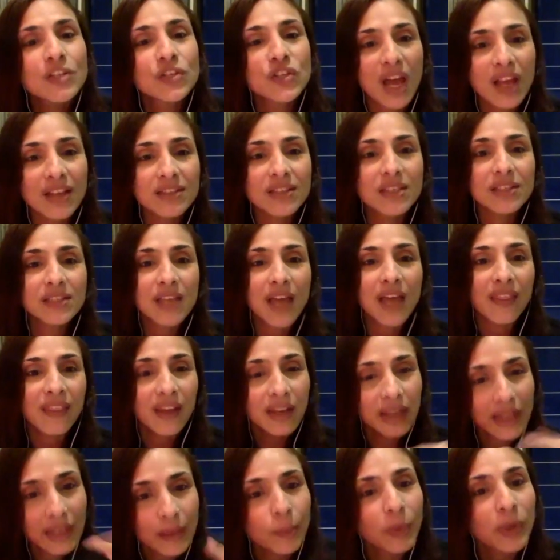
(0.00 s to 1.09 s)
Chances are they're
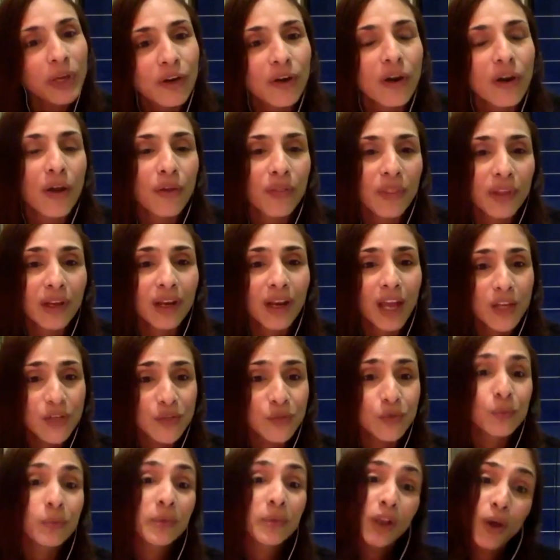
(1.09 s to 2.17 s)
leaping around the
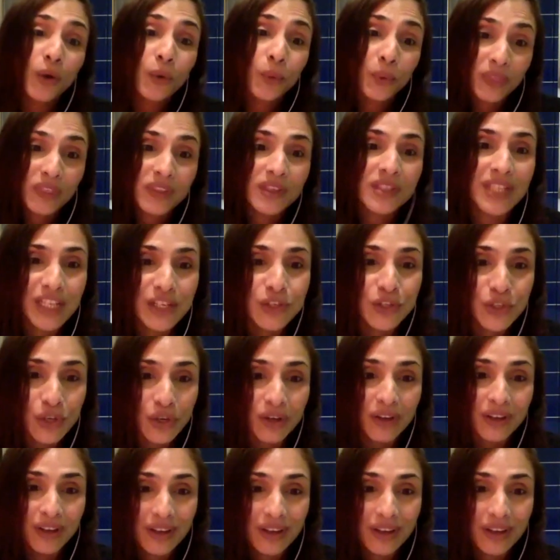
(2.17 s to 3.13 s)
classroom along with the teacher.